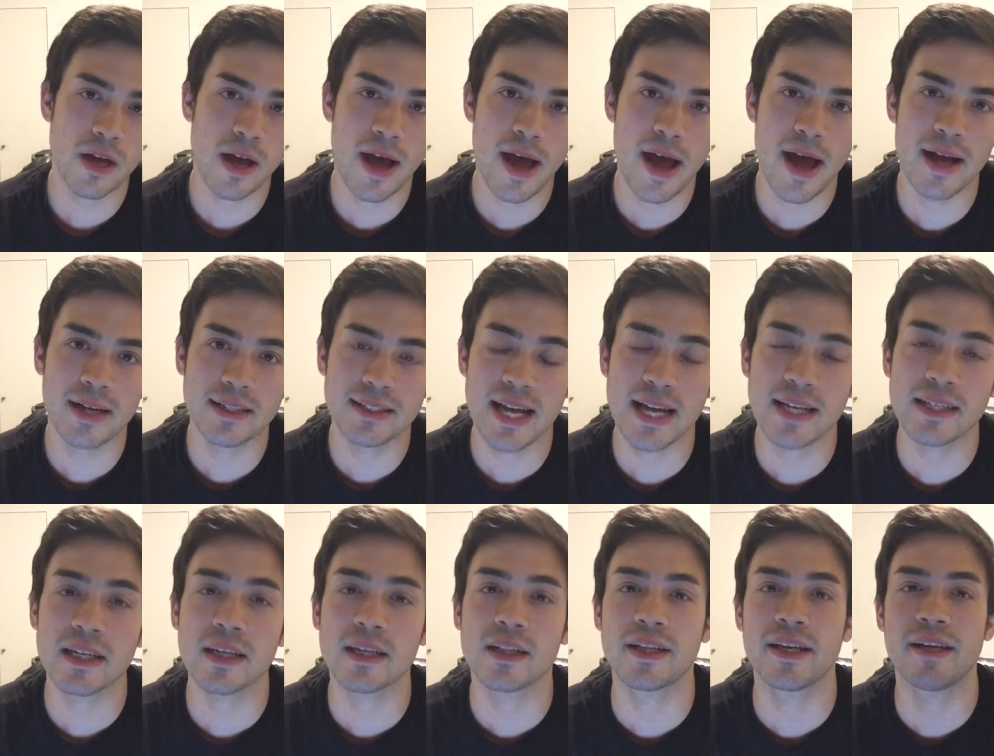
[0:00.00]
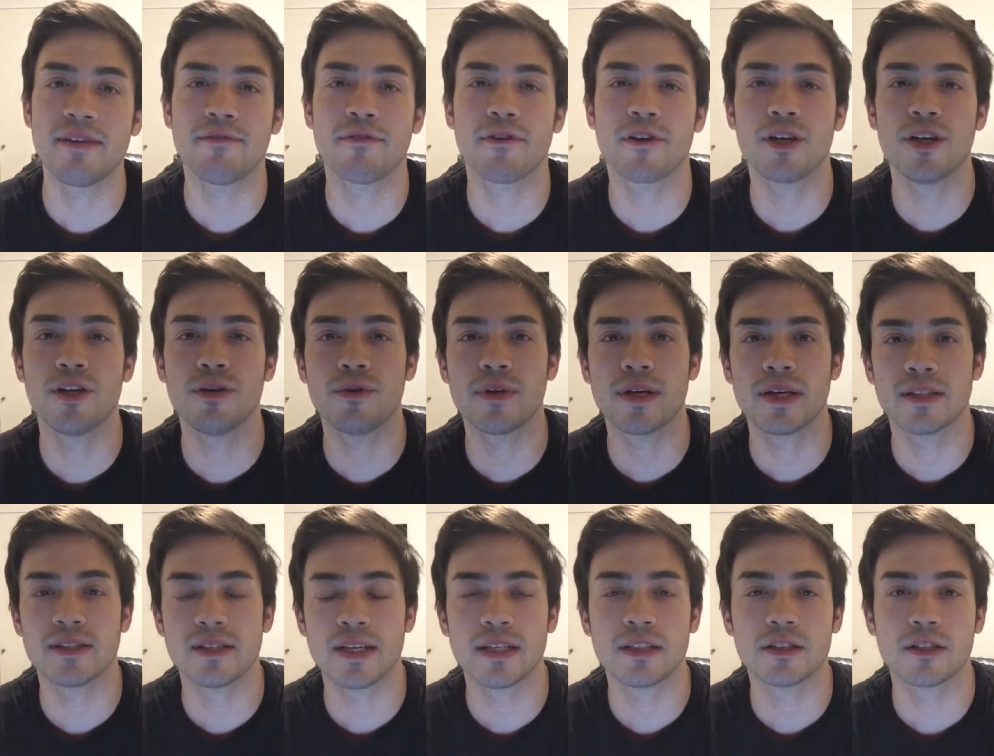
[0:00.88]
And technically for you,
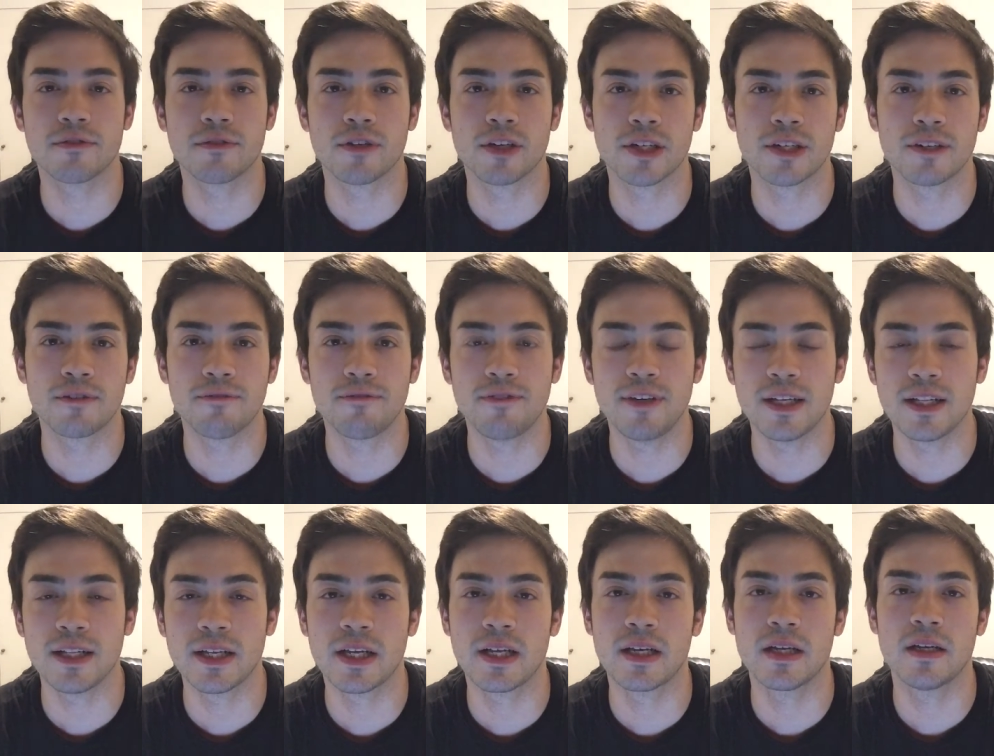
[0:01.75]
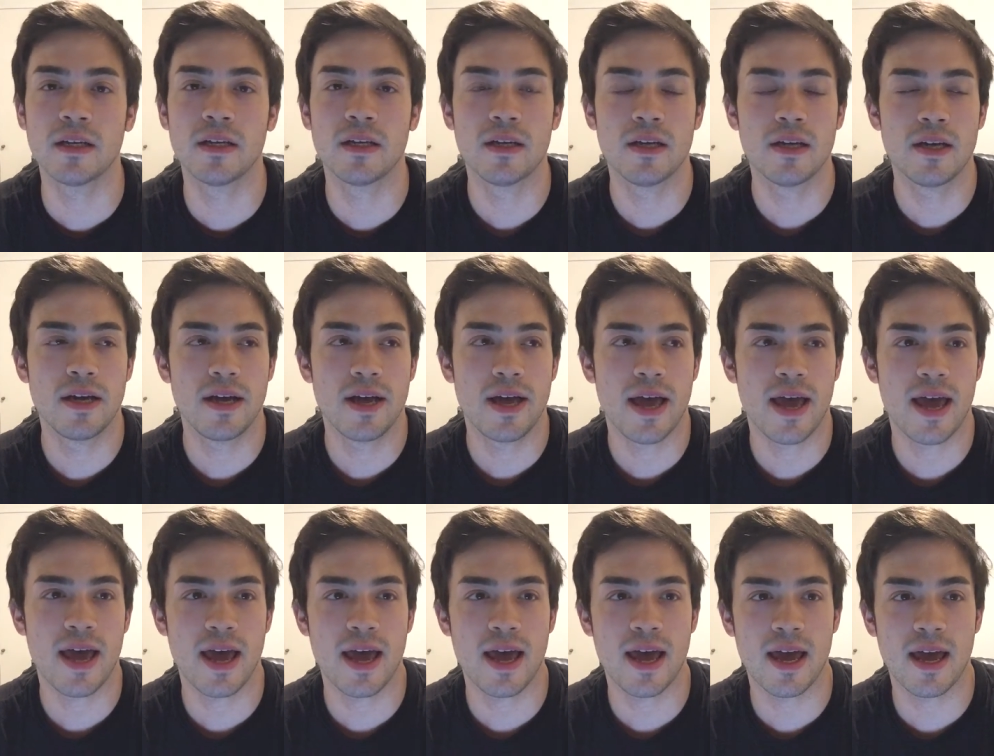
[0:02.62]
it's introverted feeling.
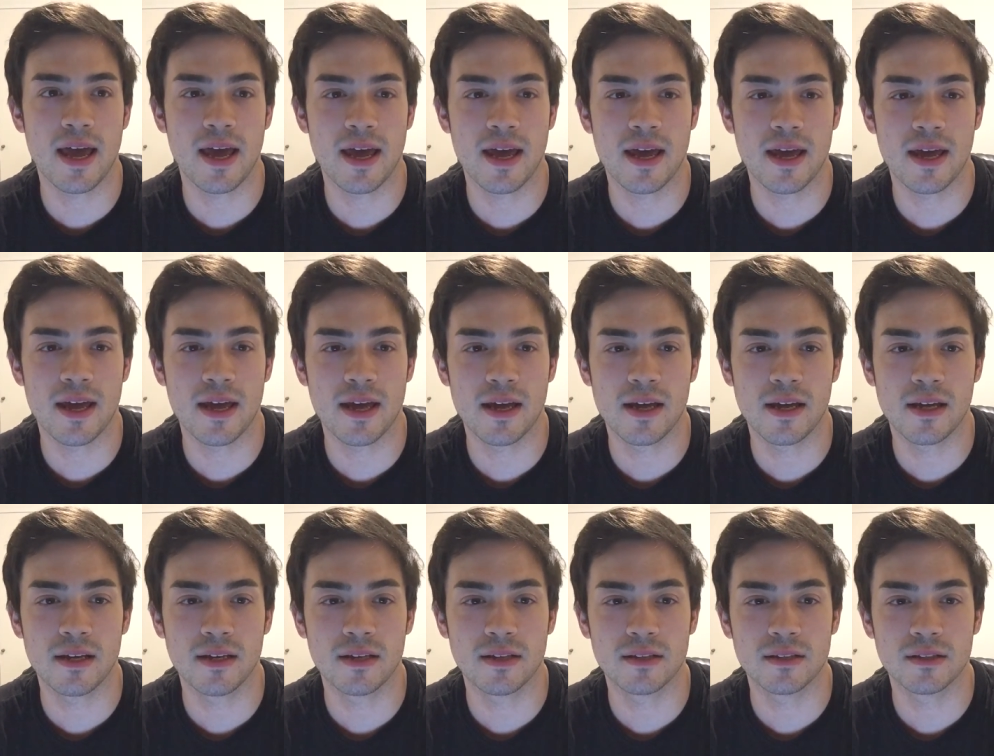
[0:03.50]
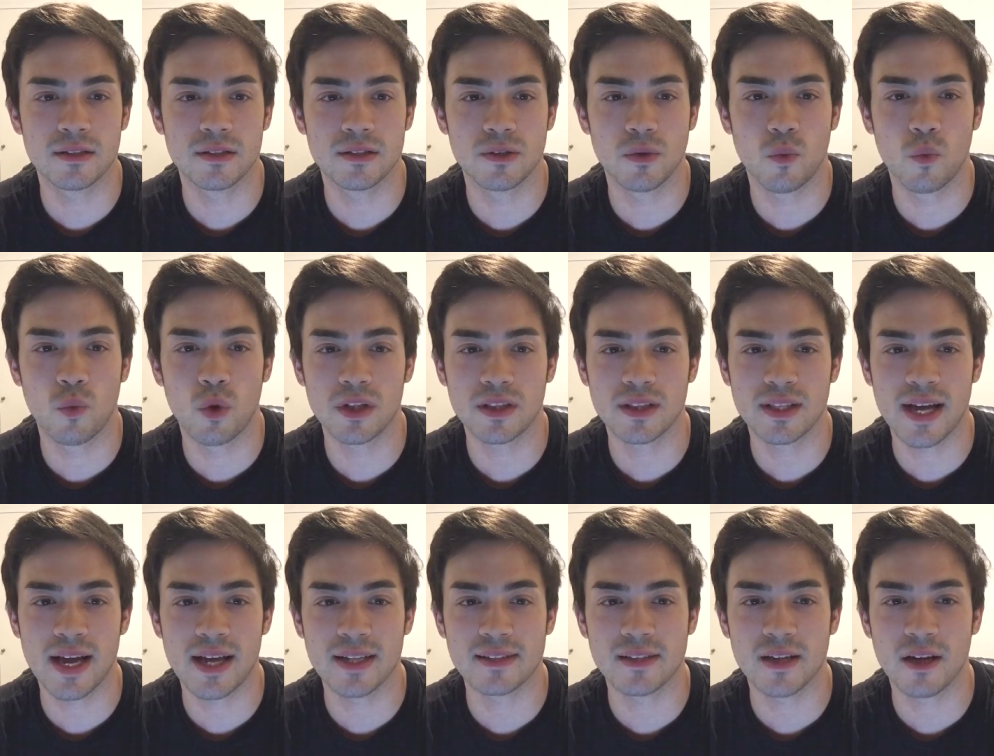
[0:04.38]
And what
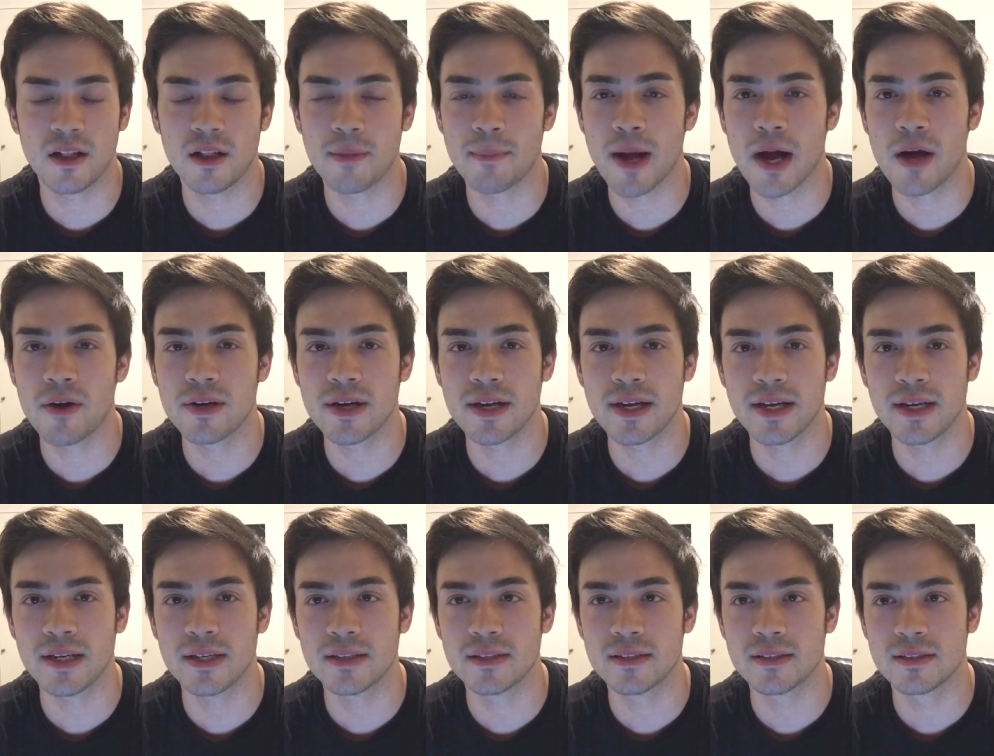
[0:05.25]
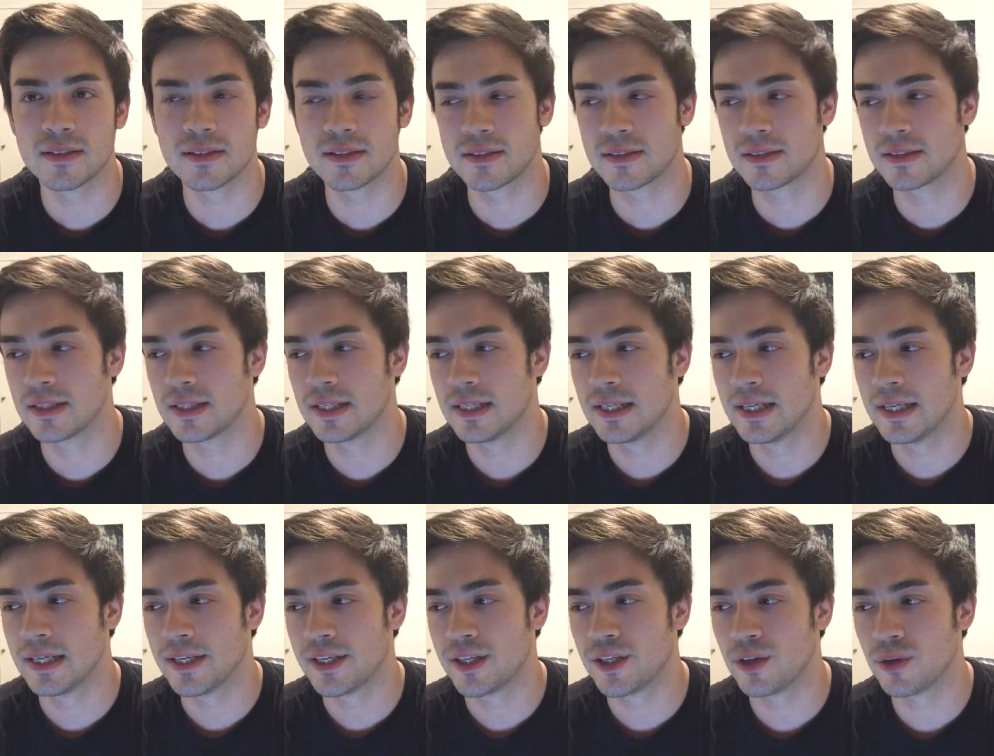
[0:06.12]
that's all about is
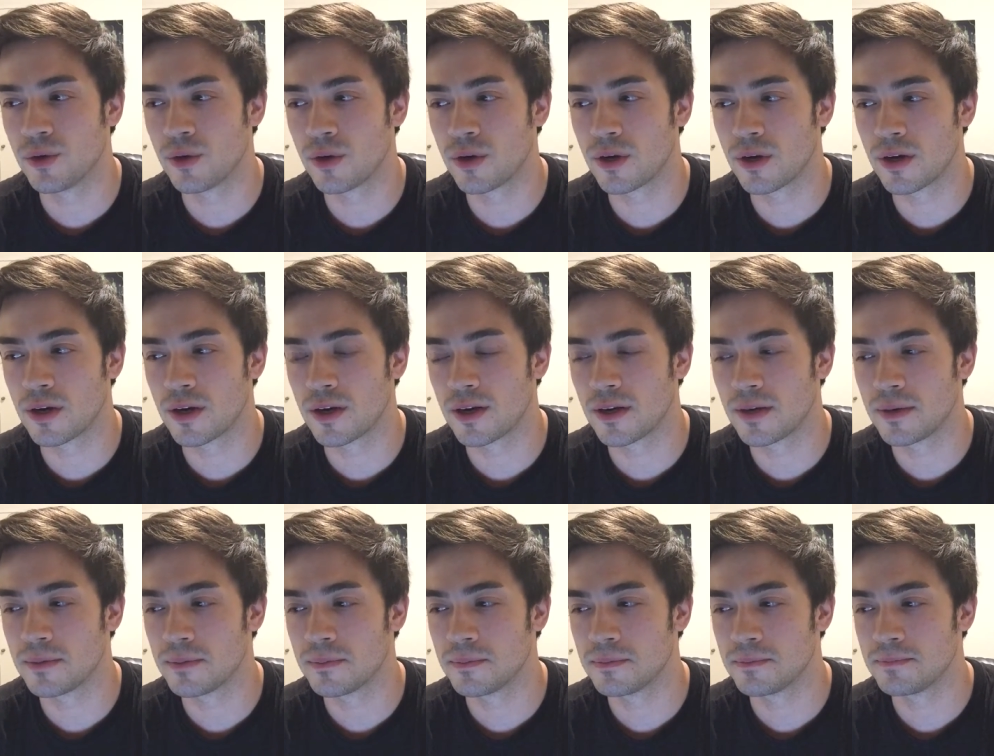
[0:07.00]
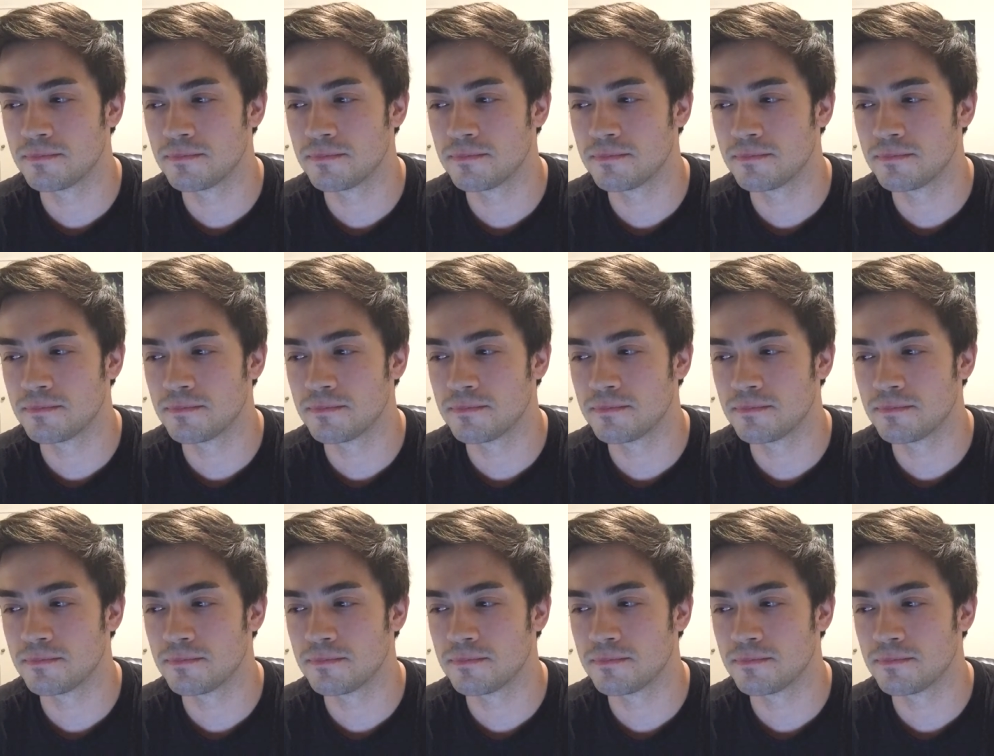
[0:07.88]
your